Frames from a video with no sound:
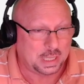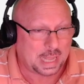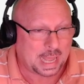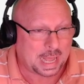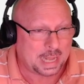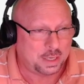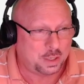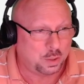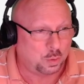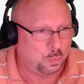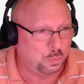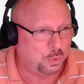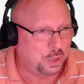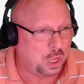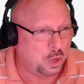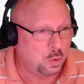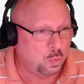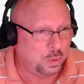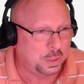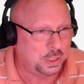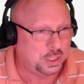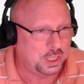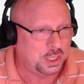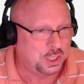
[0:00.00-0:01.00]
don't know,
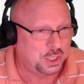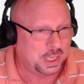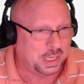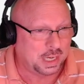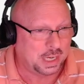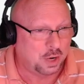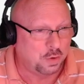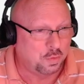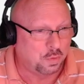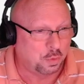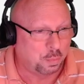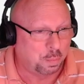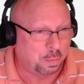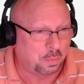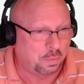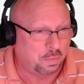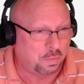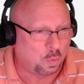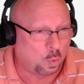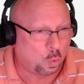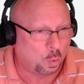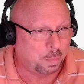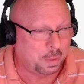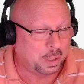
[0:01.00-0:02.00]
was this thing
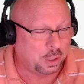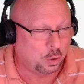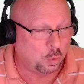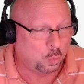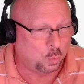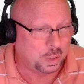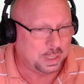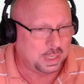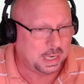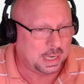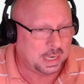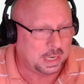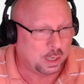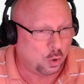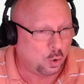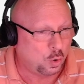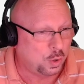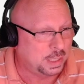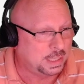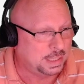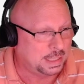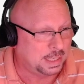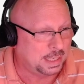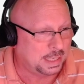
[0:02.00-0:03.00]
overperforming or
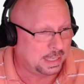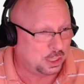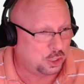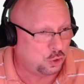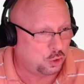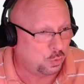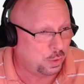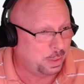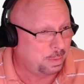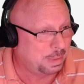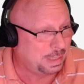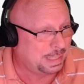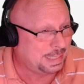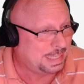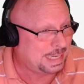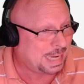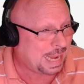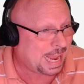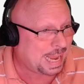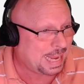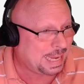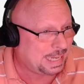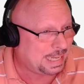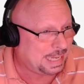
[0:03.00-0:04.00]
is it extremely
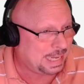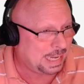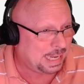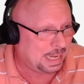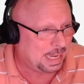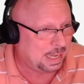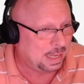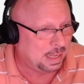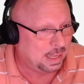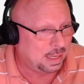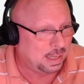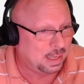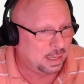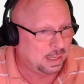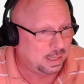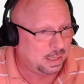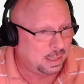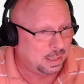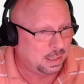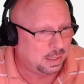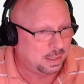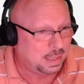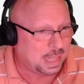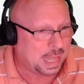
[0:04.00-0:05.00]
tanky?
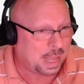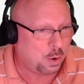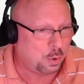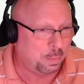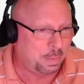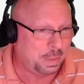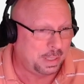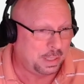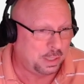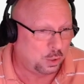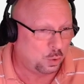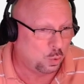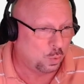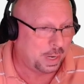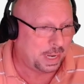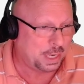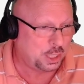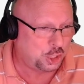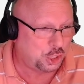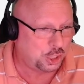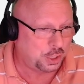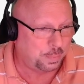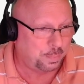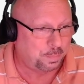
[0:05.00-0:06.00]
That would be the
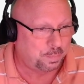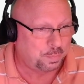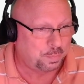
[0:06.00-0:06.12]
question.